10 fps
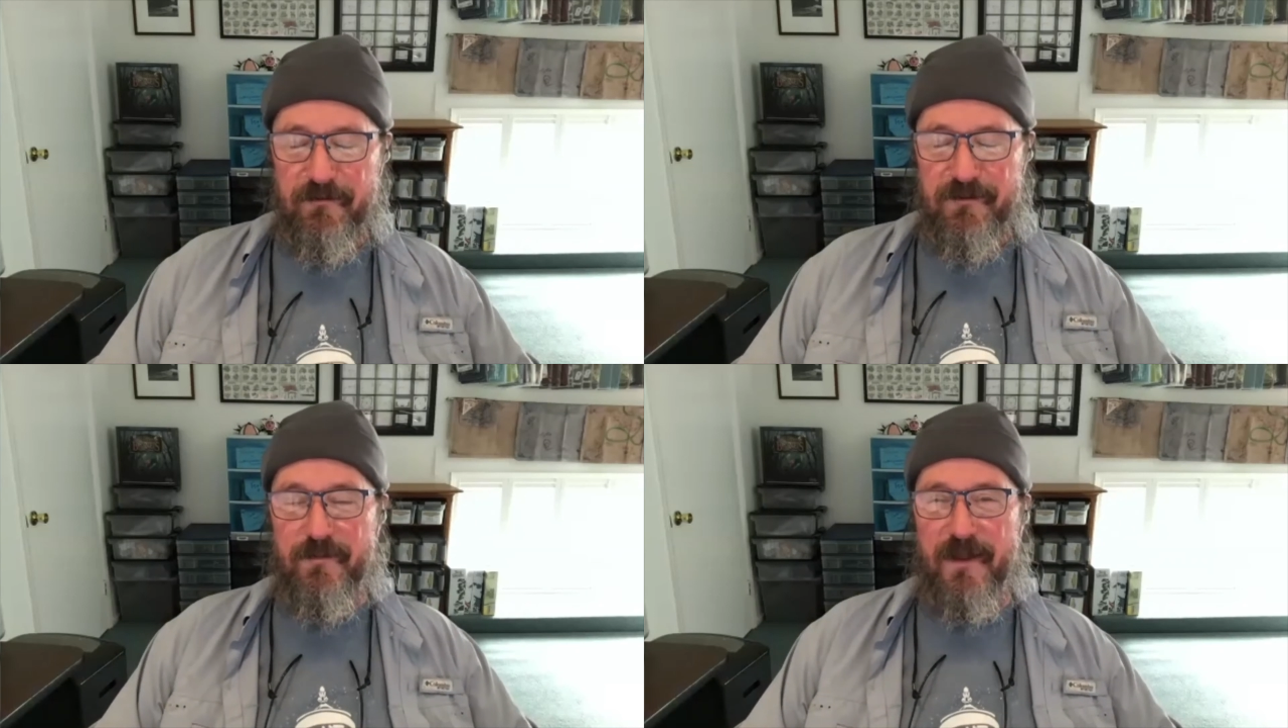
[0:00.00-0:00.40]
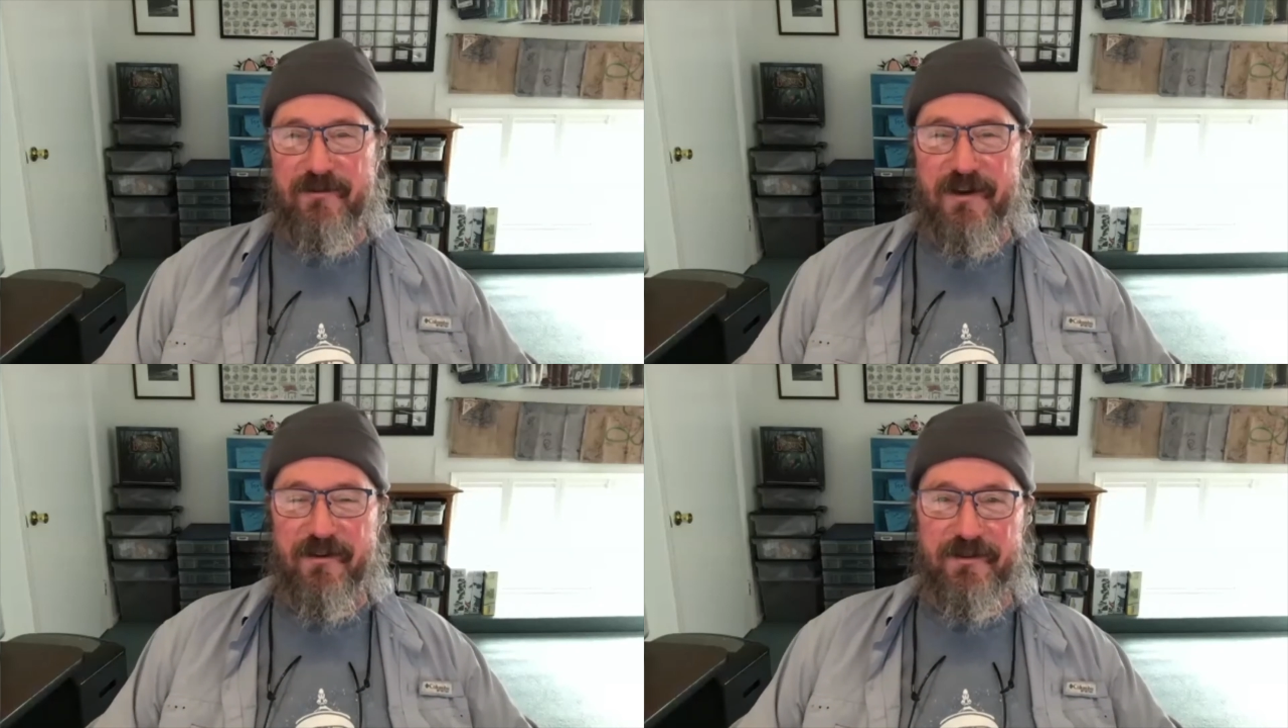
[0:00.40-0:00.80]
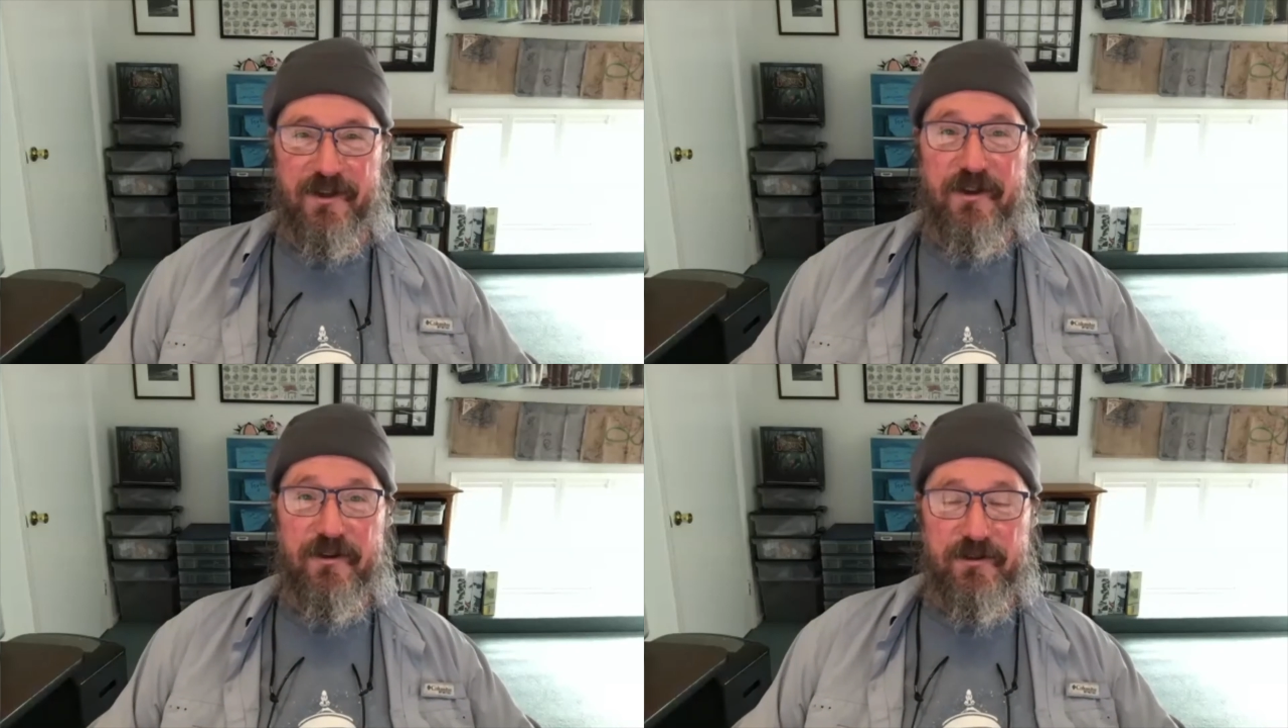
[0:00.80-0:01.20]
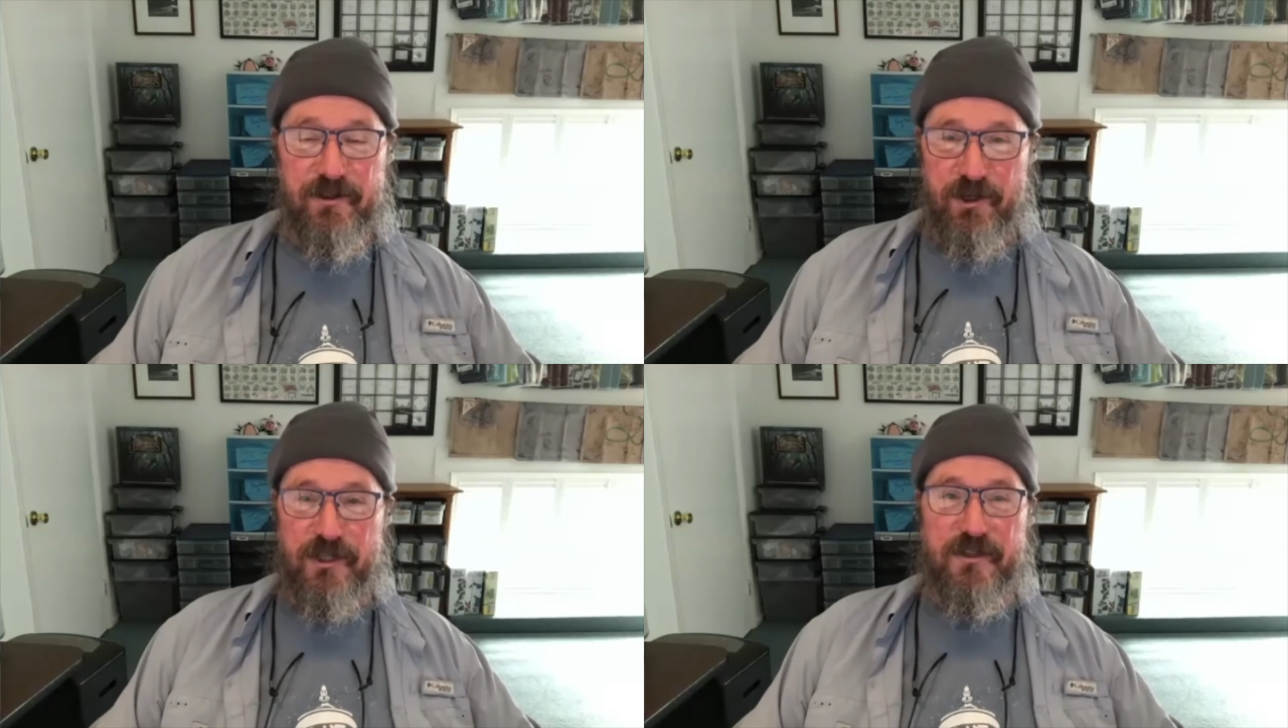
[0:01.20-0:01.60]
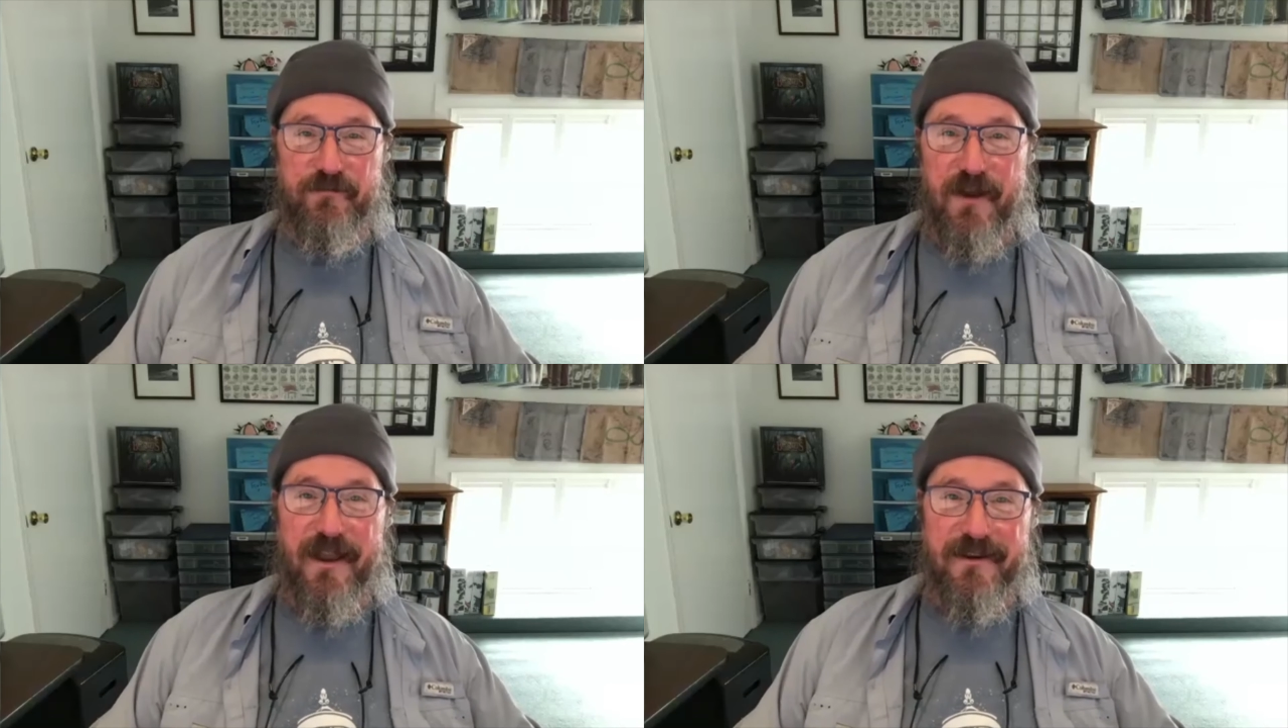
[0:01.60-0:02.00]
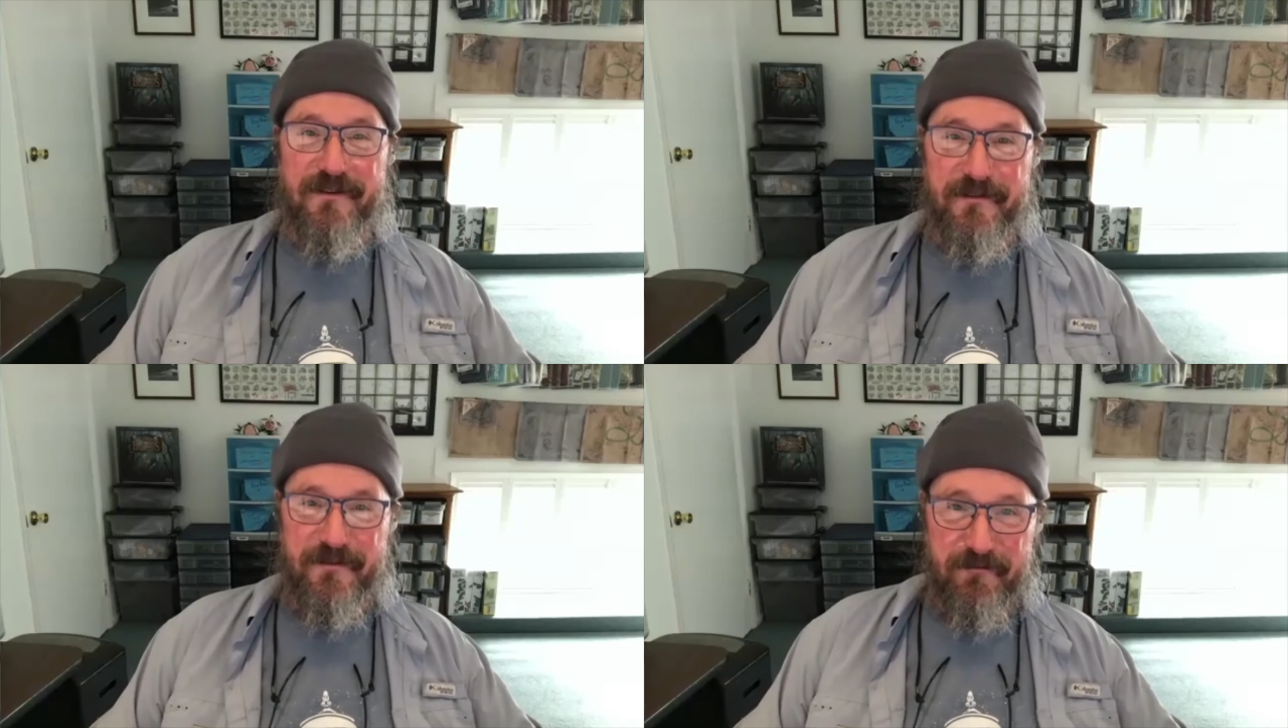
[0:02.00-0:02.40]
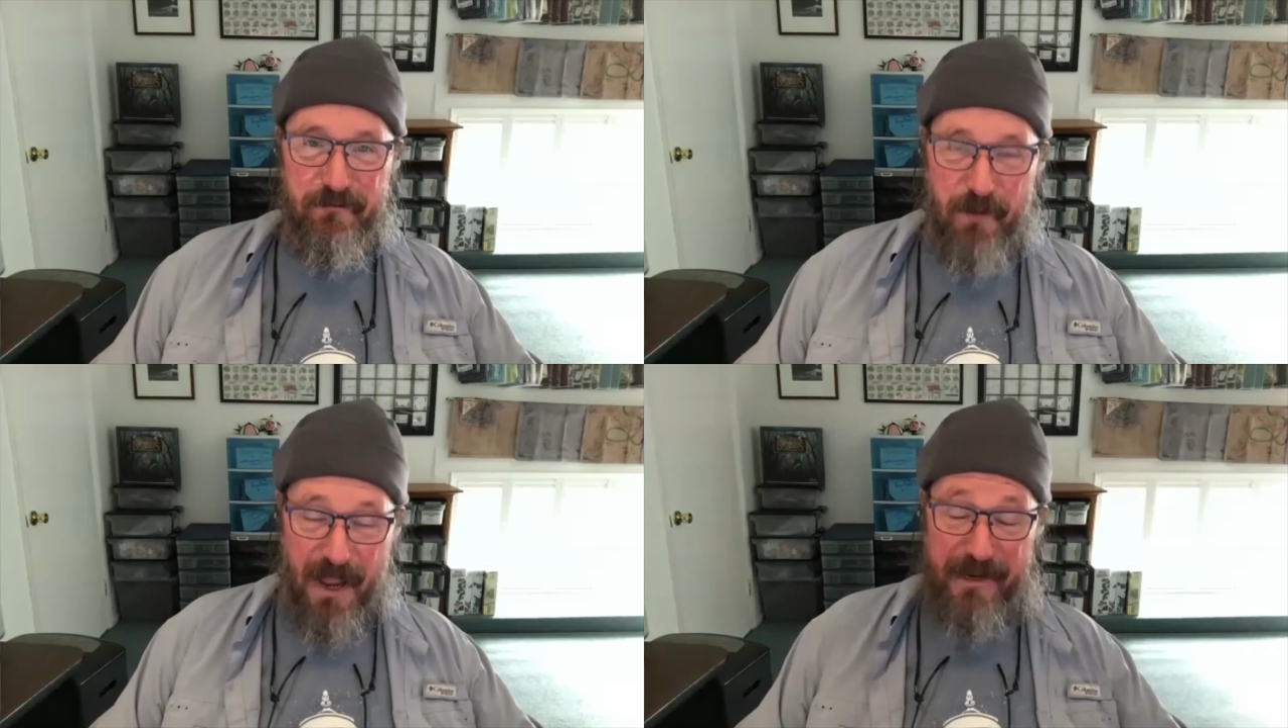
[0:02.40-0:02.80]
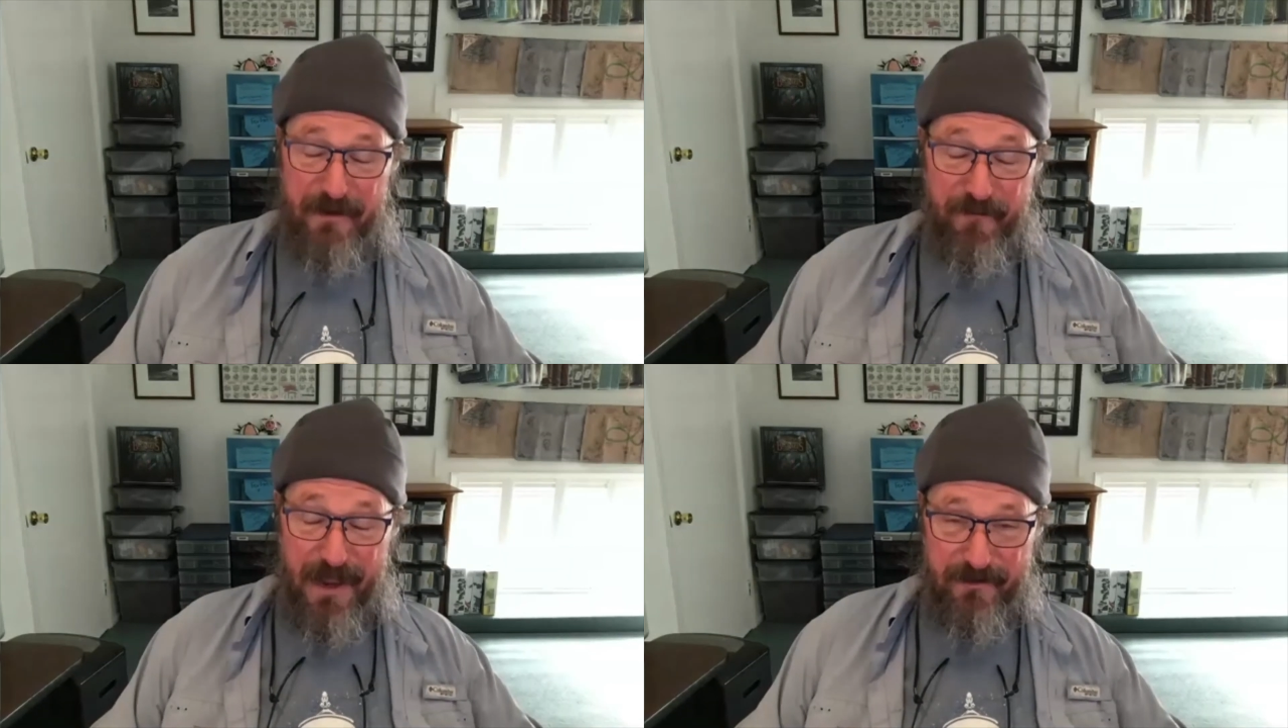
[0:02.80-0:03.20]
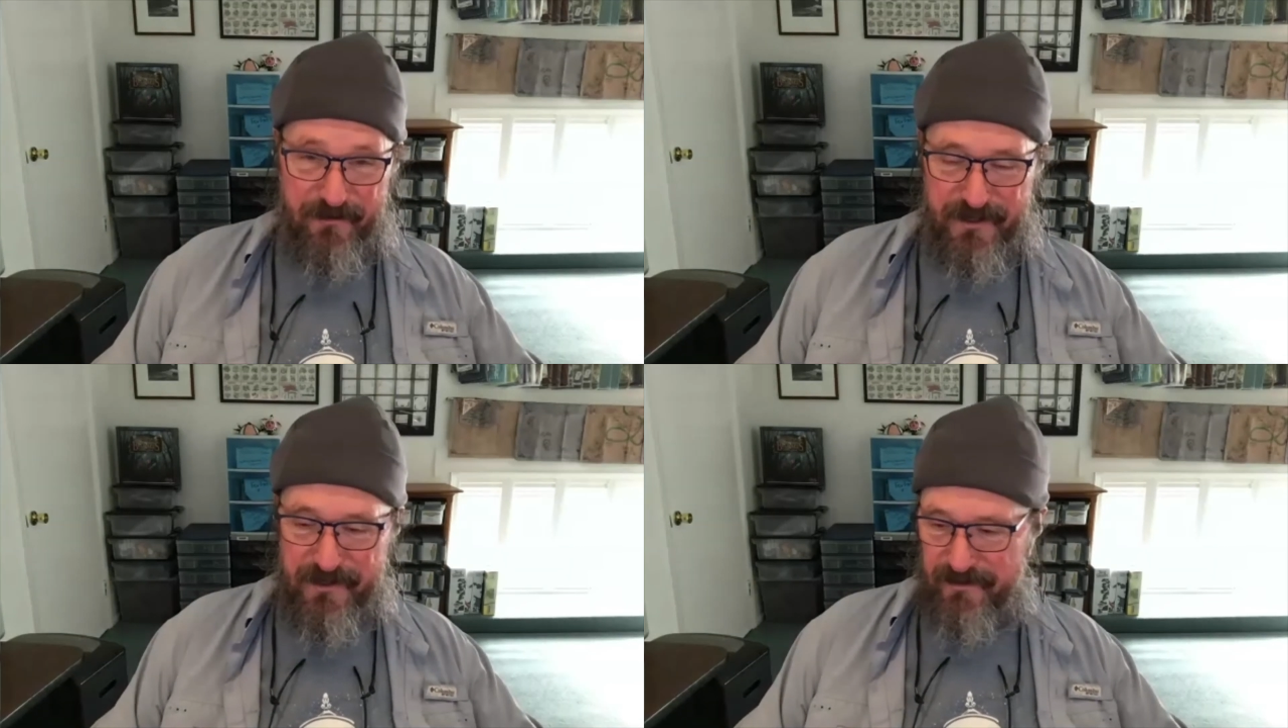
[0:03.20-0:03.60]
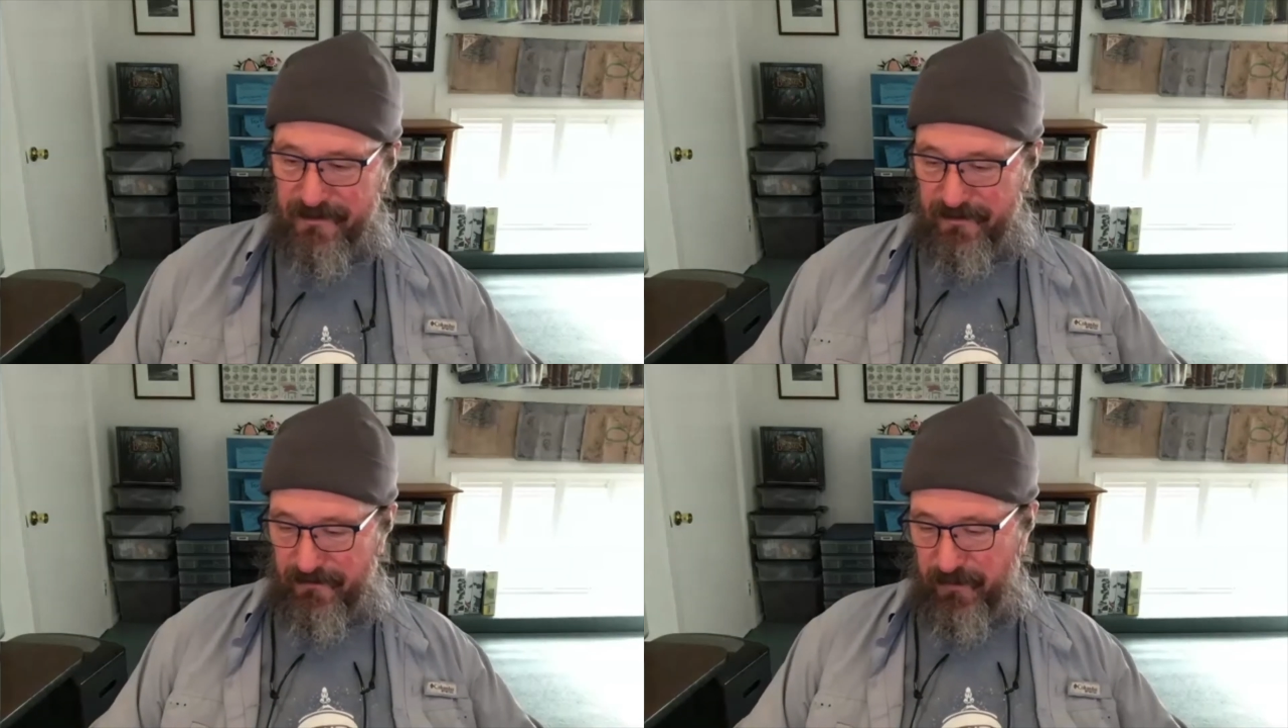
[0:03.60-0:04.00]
SpellGrounds to justify buying a factory. But,